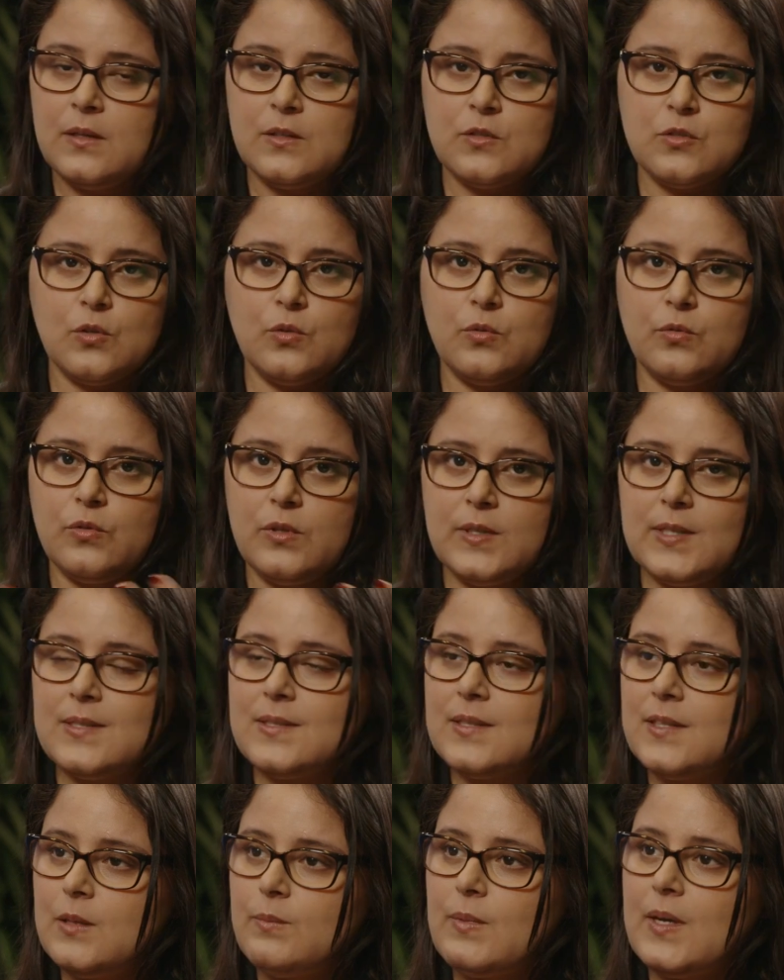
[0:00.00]
So this
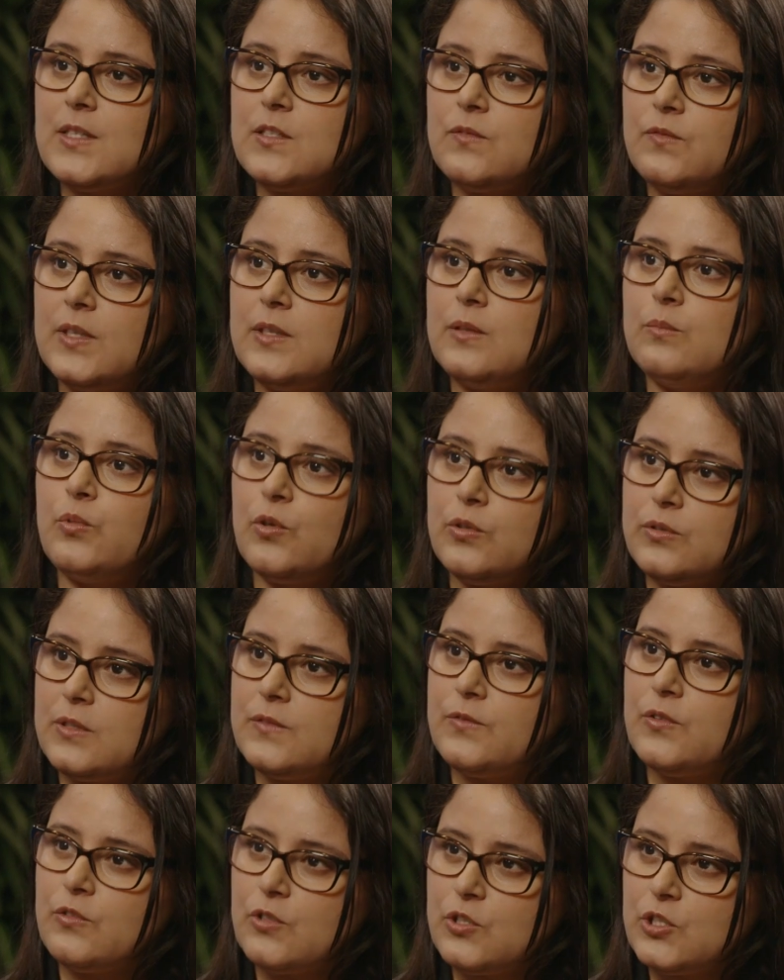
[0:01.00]
schema is very
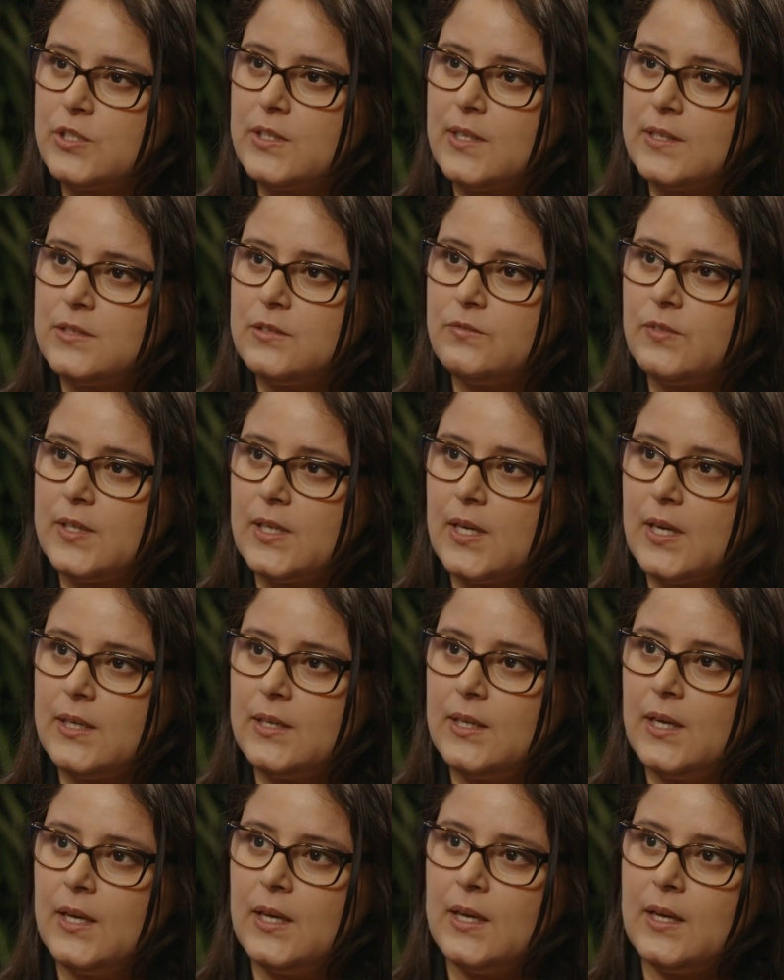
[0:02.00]
important for the generative
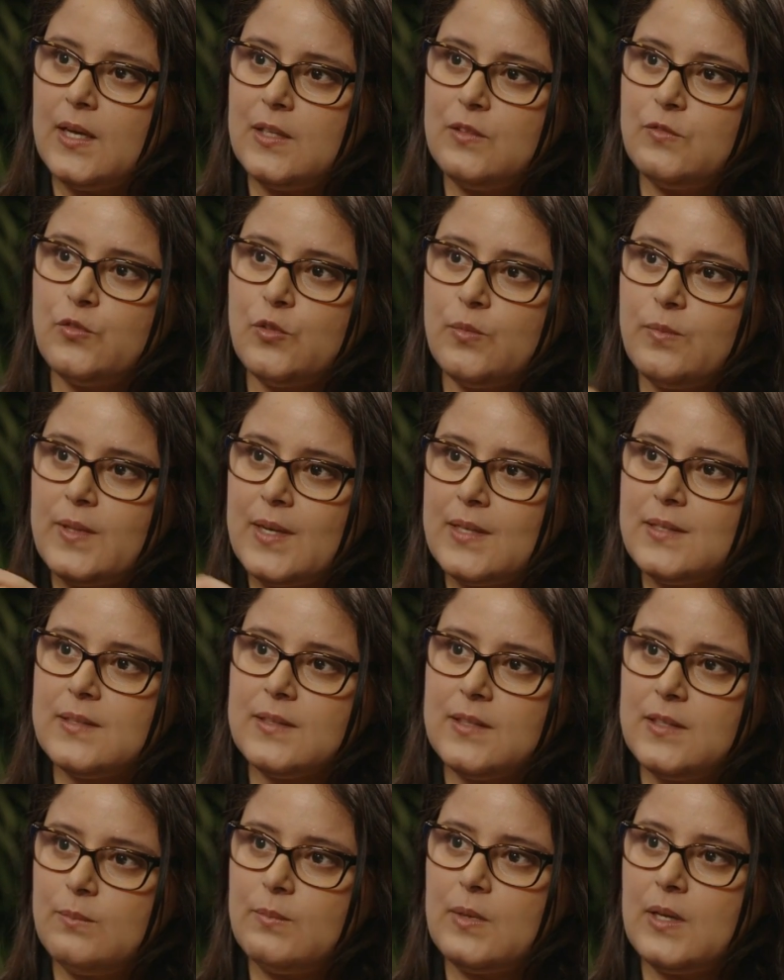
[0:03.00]
AI, and from that
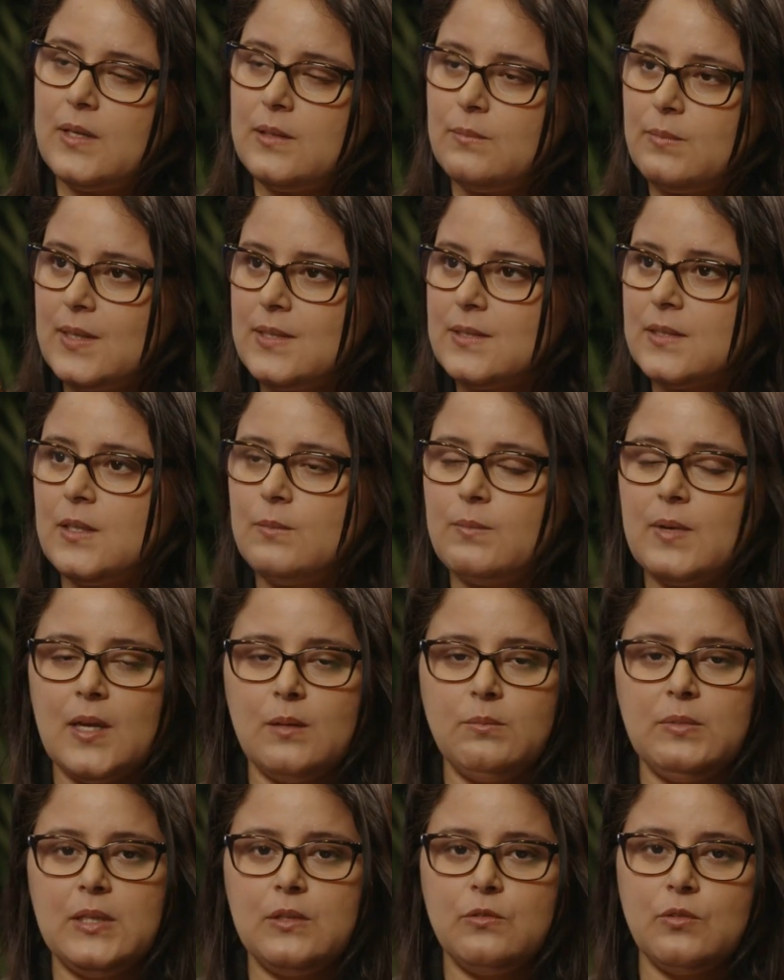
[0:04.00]
schema, and by schema
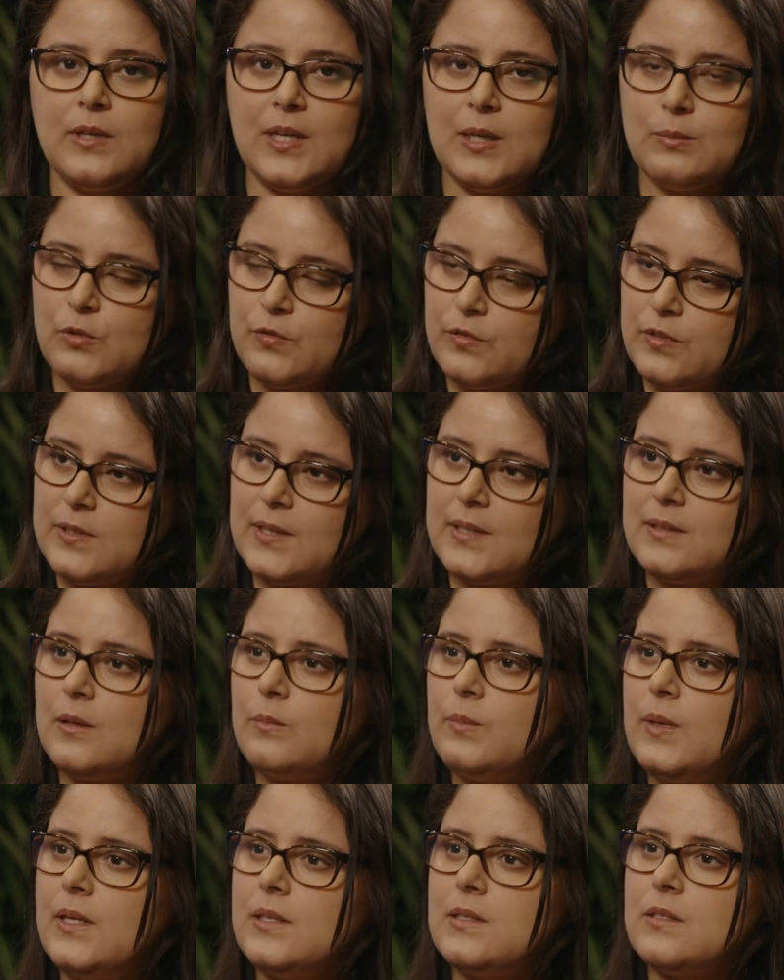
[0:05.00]
I mean the name of the
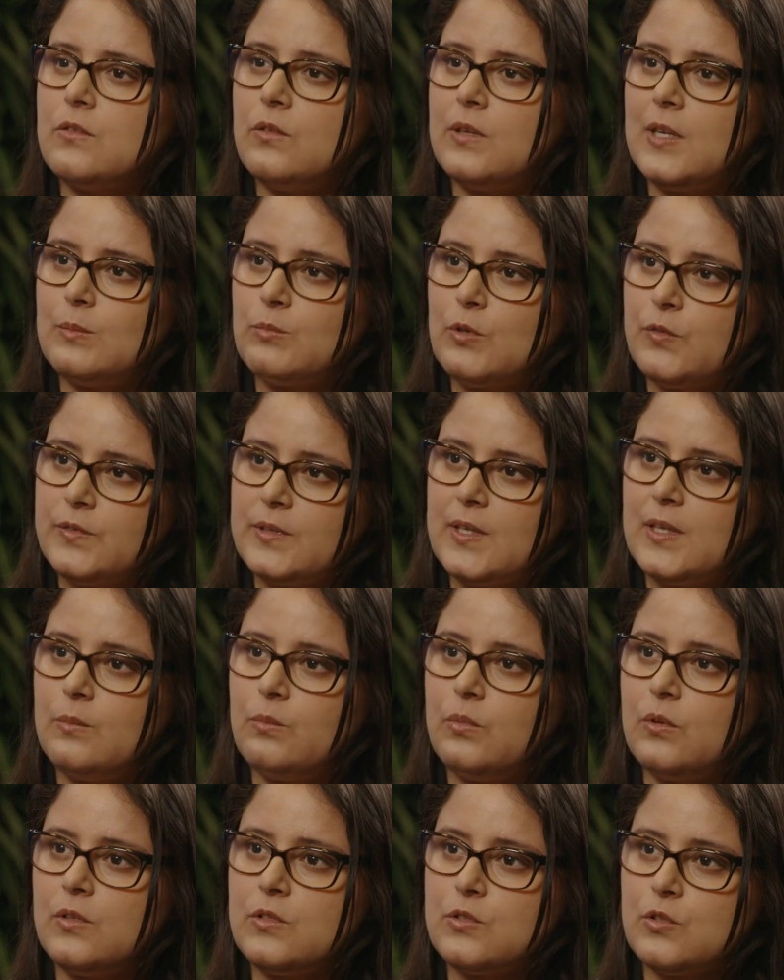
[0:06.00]
databases, the name of
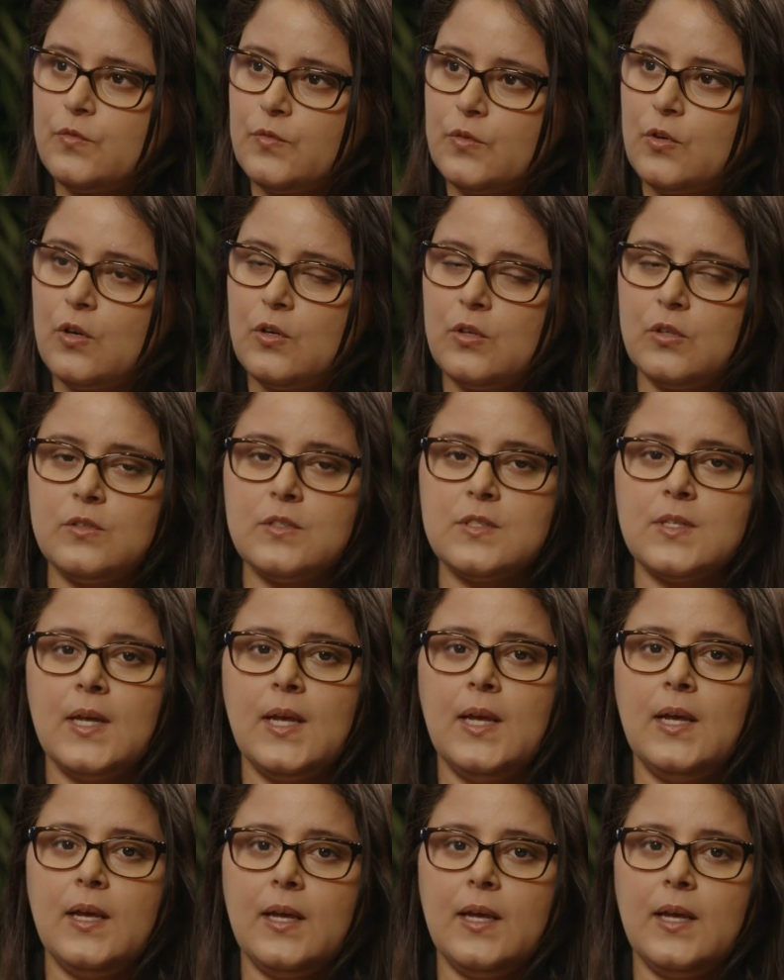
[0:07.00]
tables, of columns,